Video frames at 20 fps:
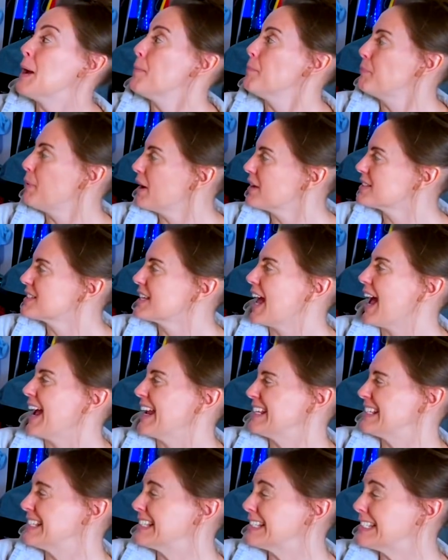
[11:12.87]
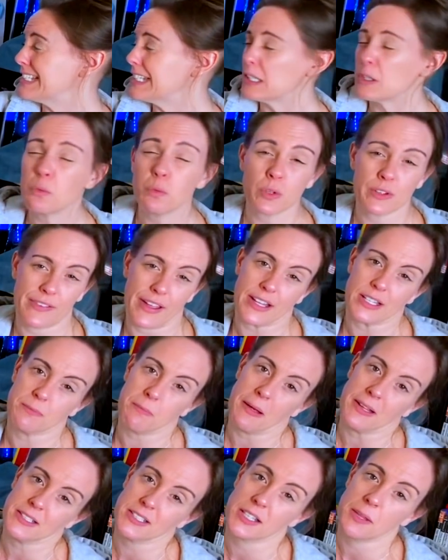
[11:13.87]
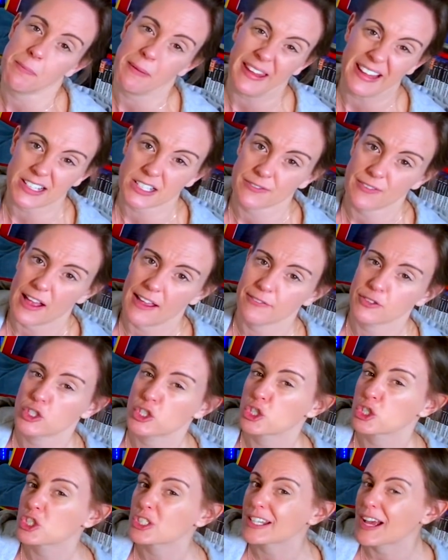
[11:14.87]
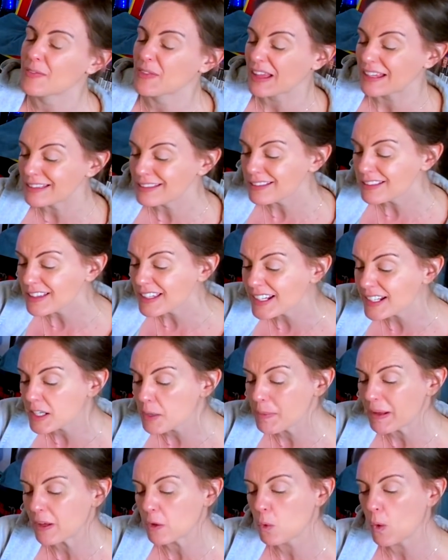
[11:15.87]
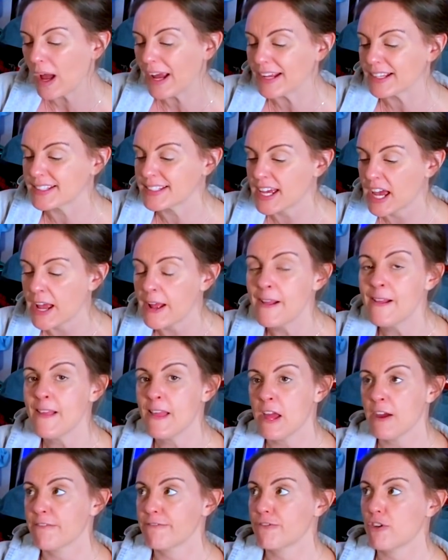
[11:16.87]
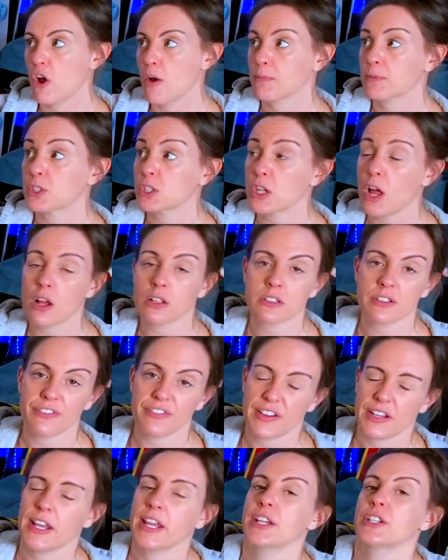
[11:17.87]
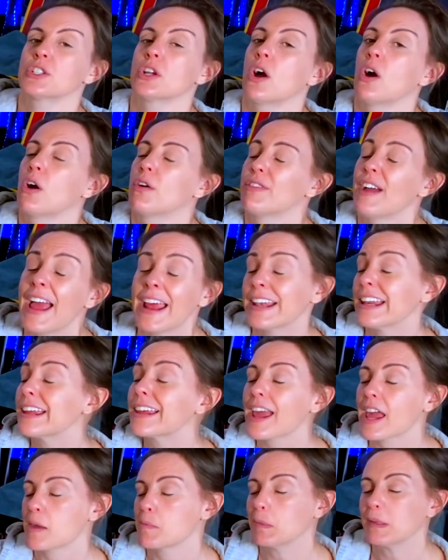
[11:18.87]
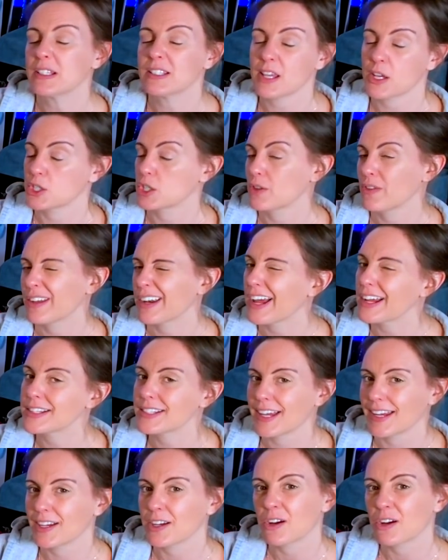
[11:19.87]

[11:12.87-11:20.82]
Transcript: but I still would have expected the PS5 to just sound that little bit quieter from start to finish of any gaming session that I take